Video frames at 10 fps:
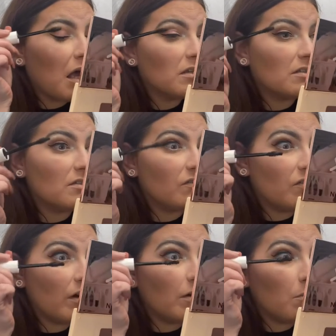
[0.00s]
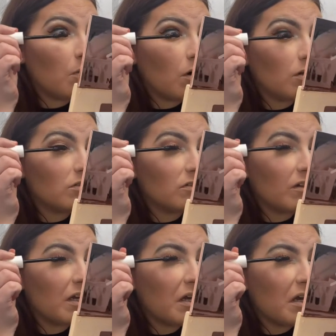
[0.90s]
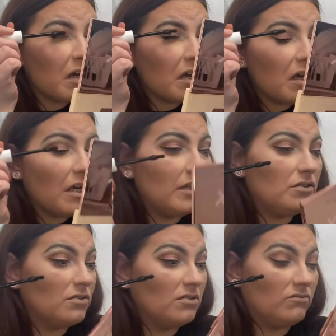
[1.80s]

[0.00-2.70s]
So it's very watery. It doesn't